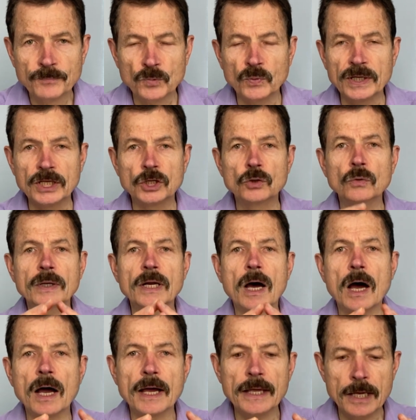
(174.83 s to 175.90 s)
When you and
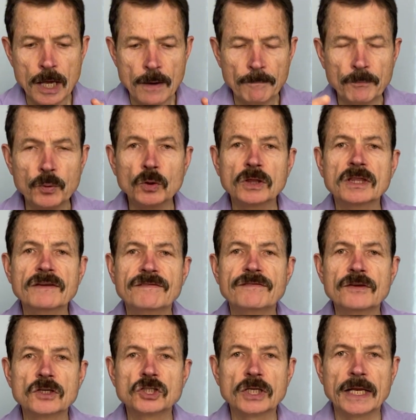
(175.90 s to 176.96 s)
I put the
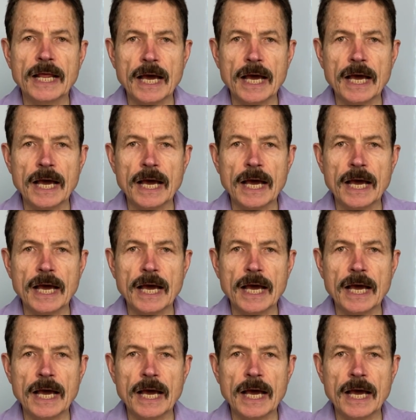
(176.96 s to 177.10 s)
vision